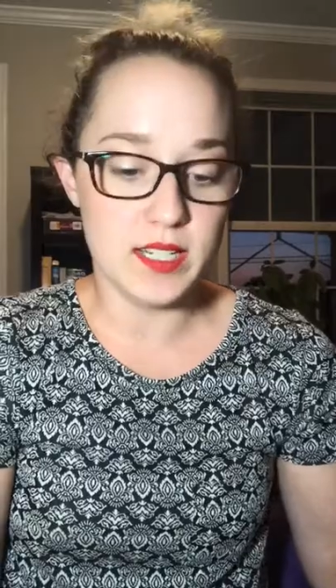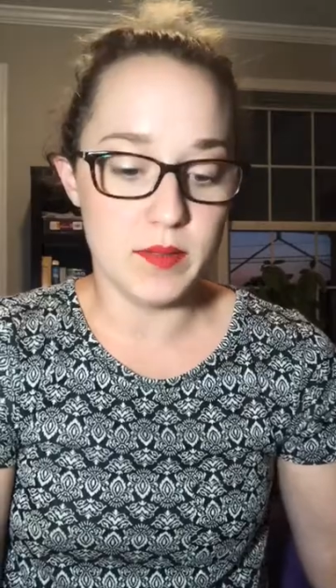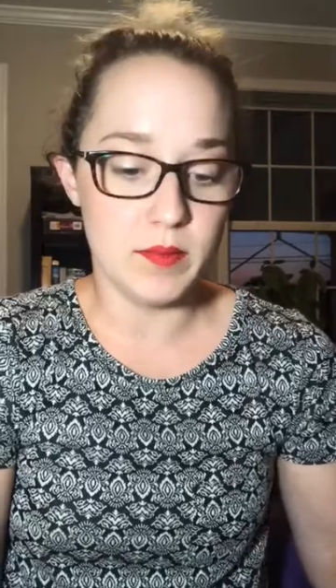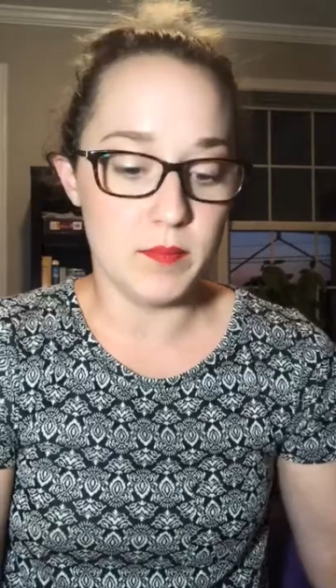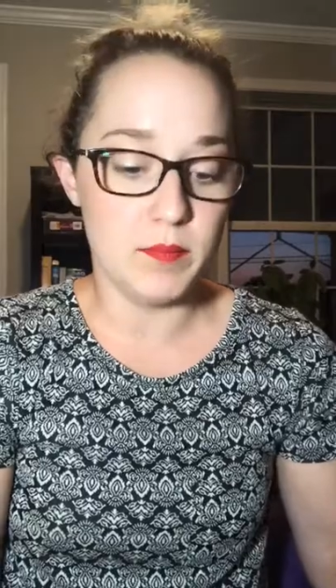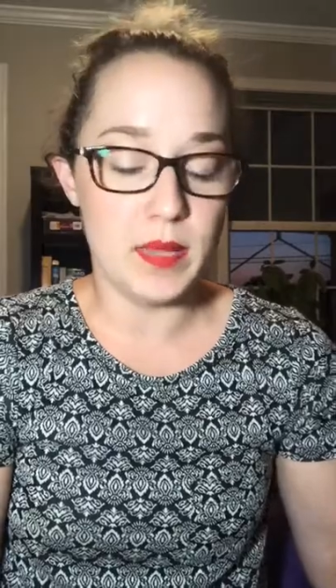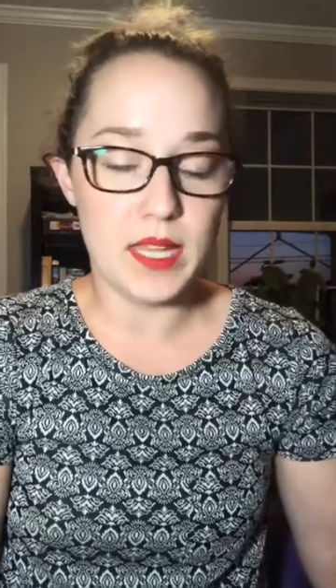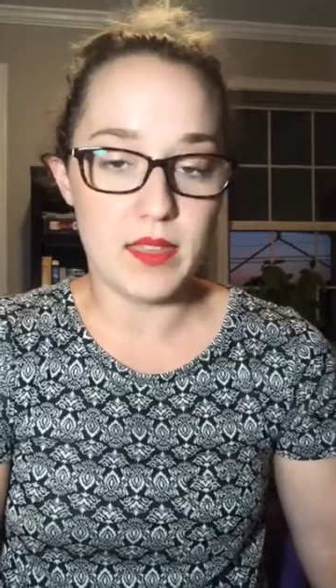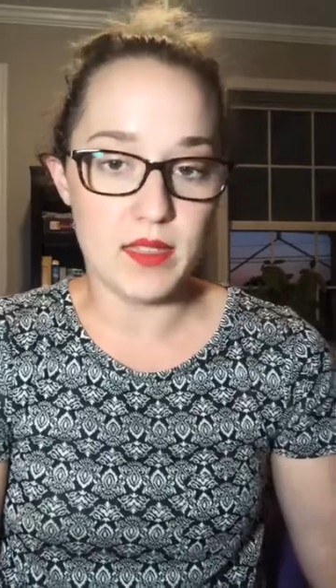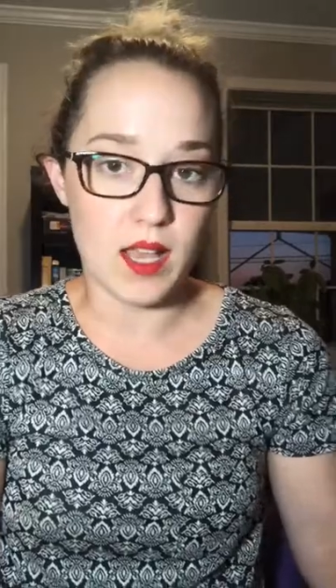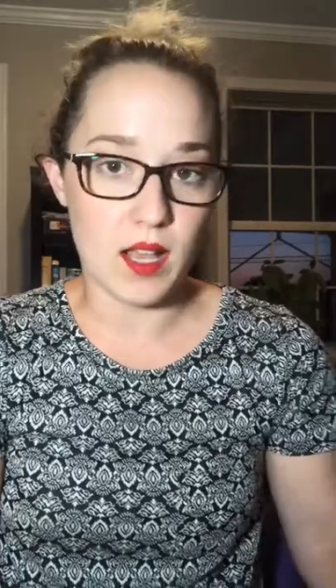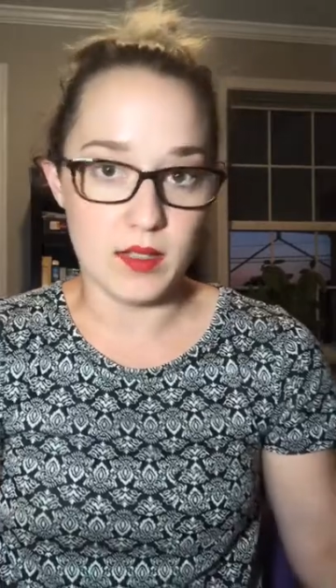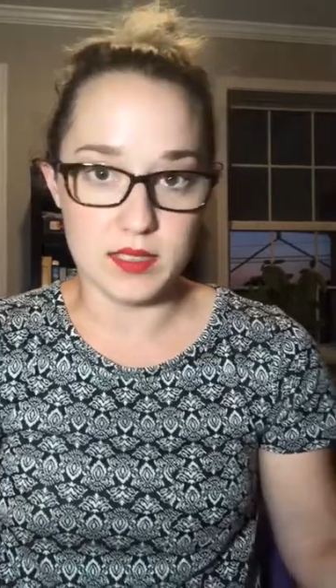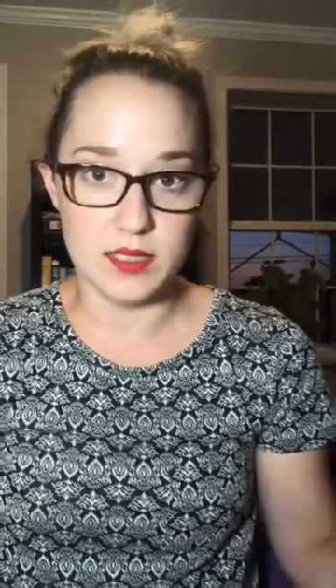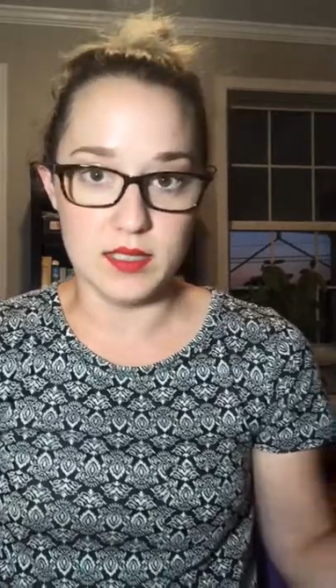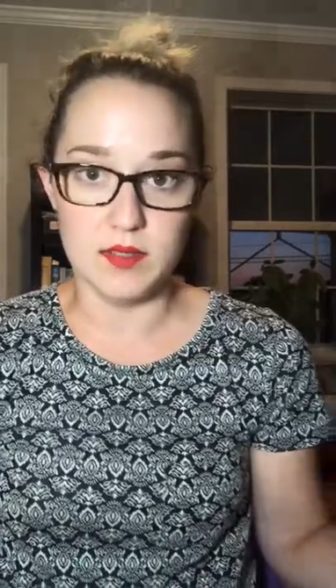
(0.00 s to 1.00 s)
to make
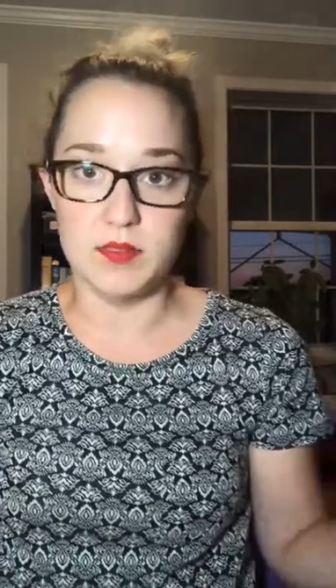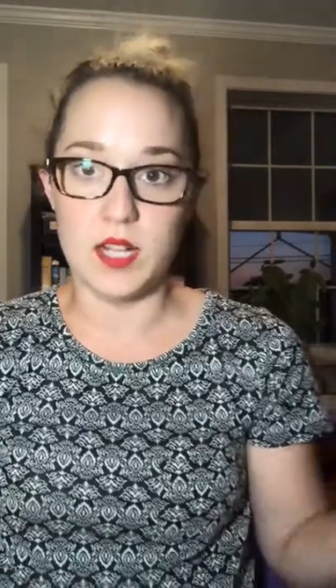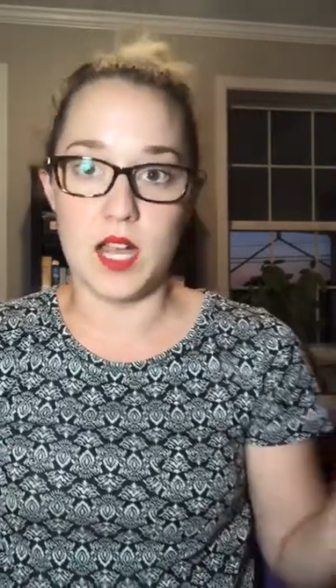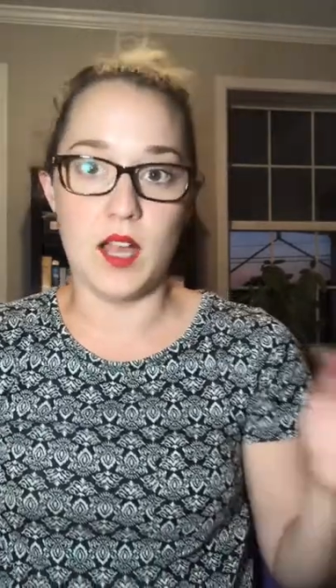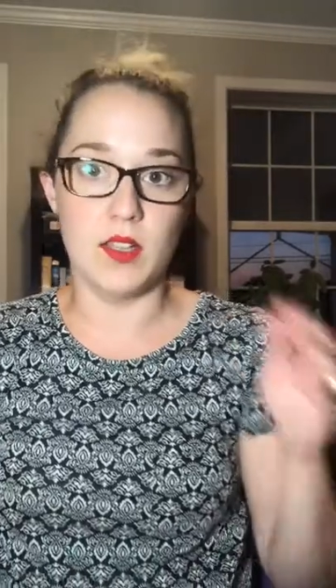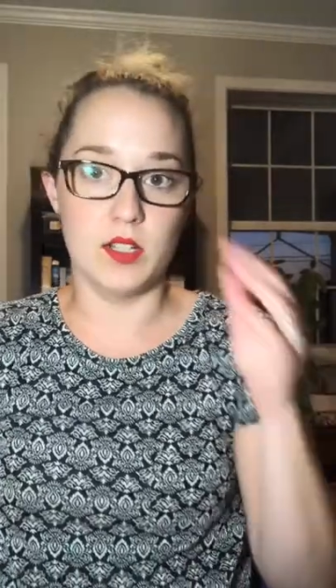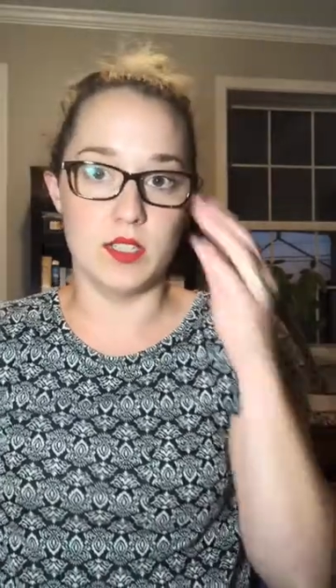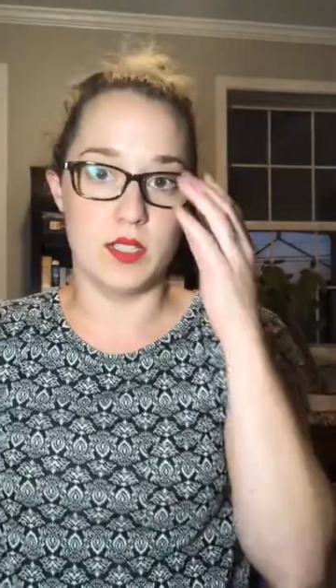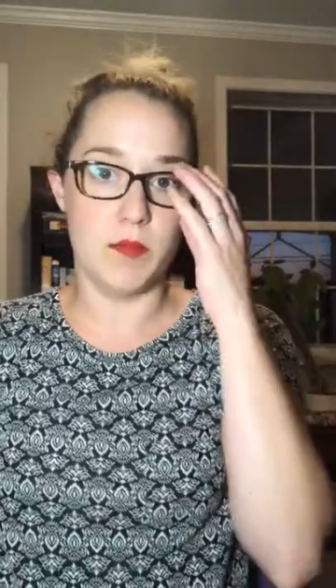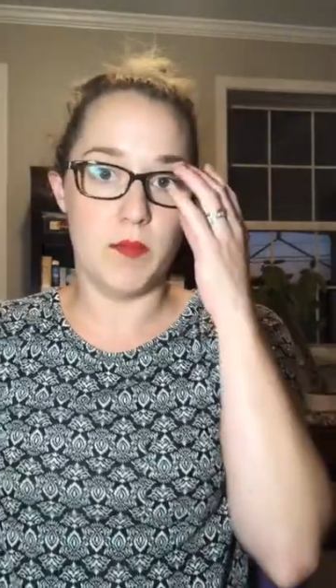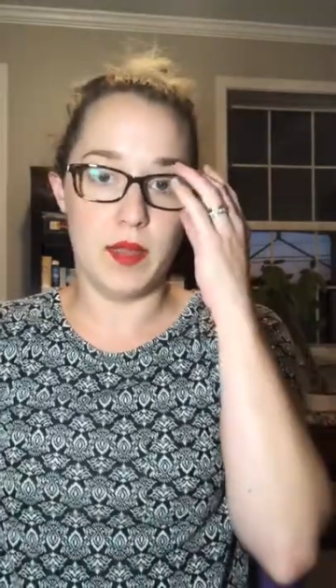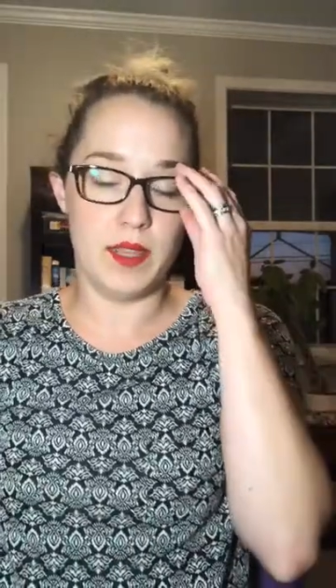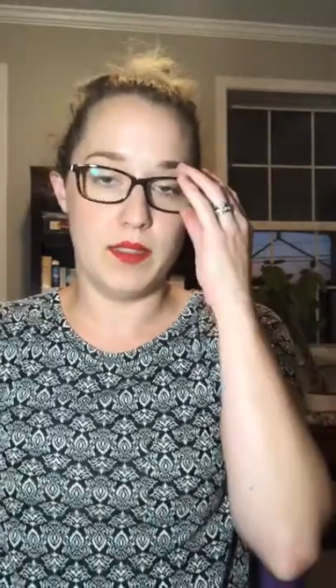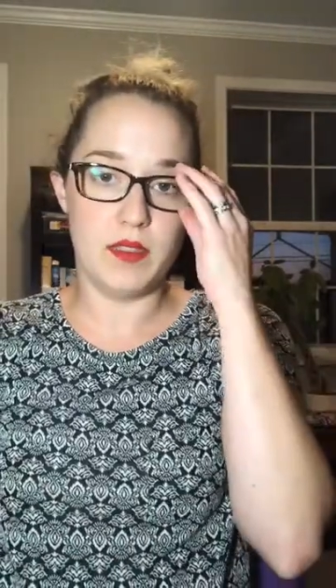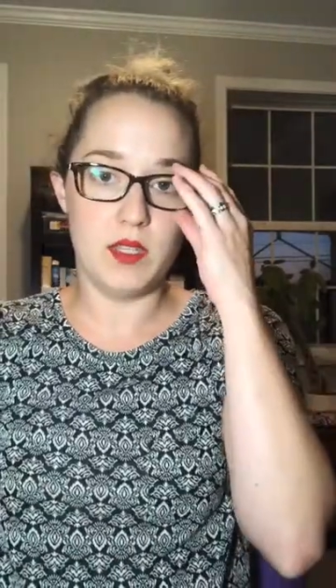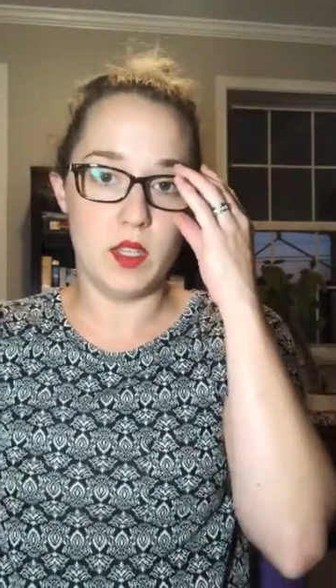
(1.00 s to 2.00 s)
thousands of dollars a
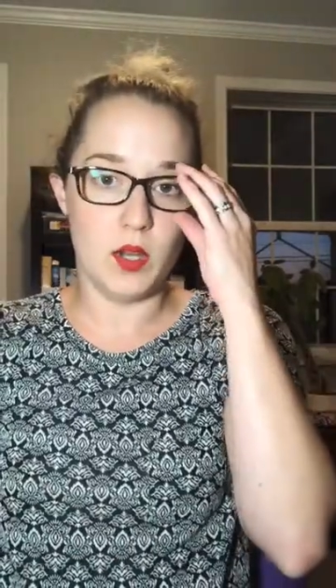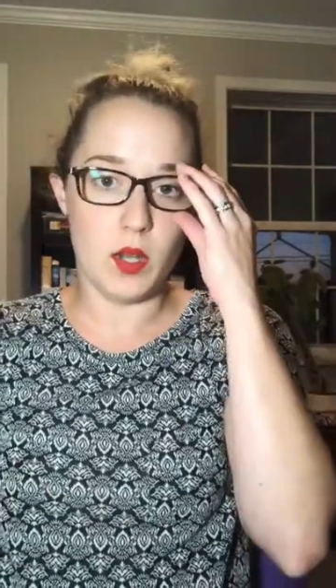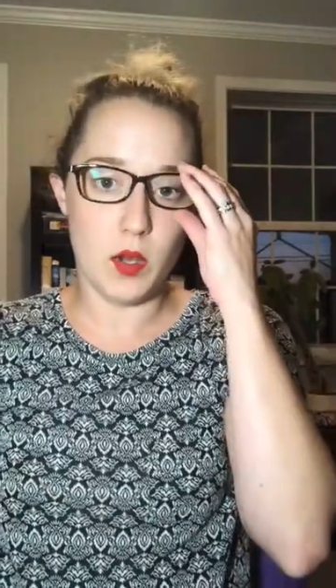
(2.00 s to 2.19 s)
month,